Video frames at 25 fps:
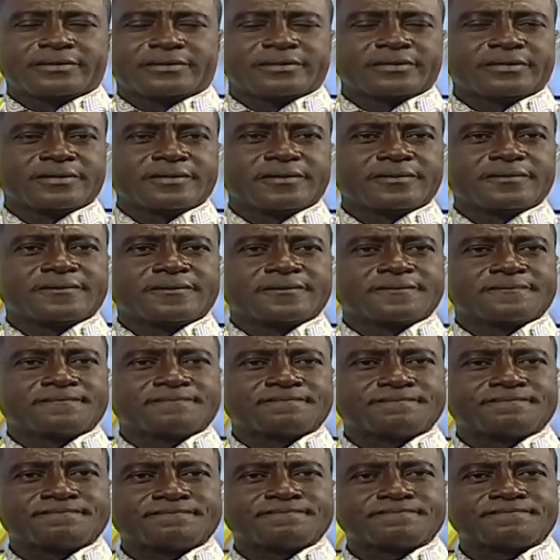
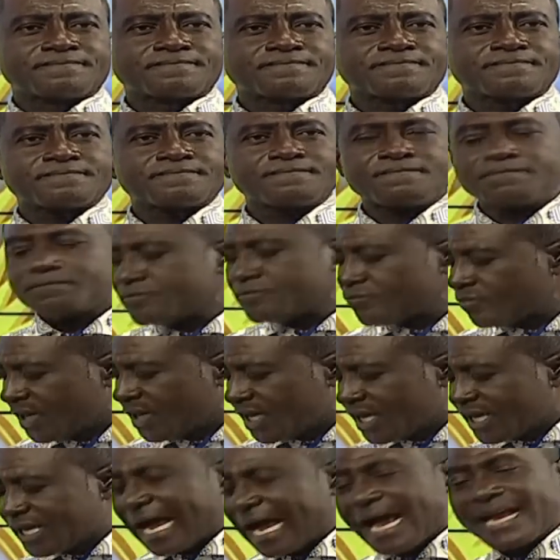
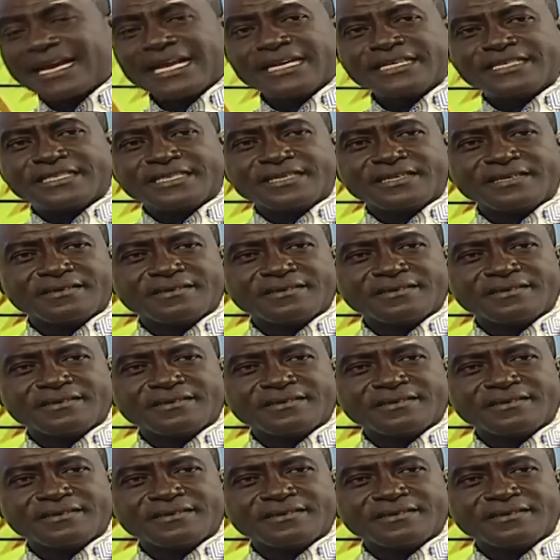Garnanti.